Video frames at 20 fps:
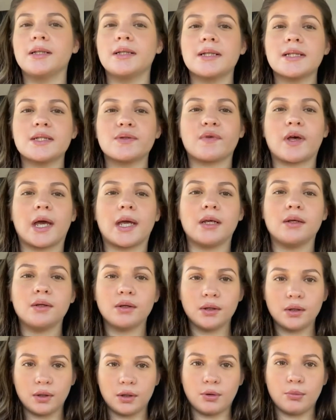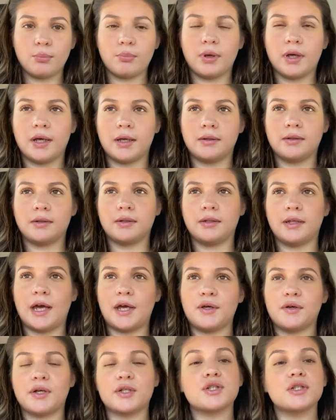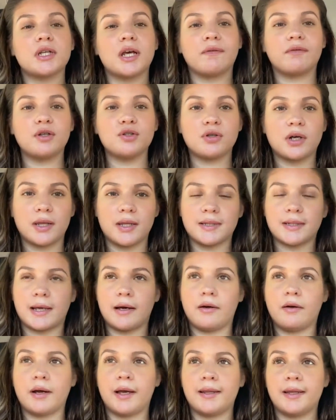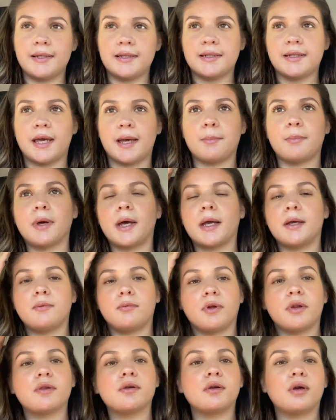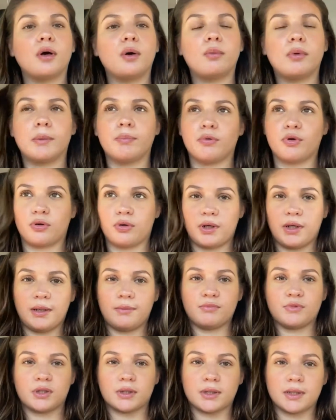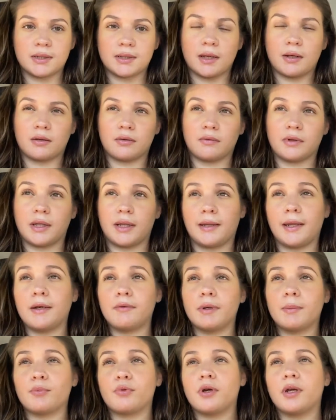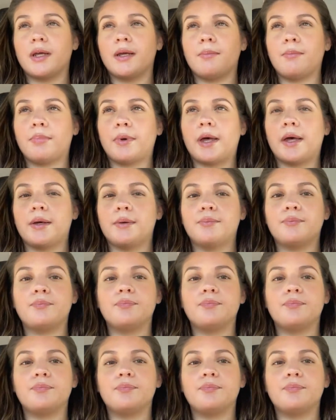it's fine. But yeah, you guys should definitely try this out. I like to get mine with no whipped cream just because I don't really like whipped cream, but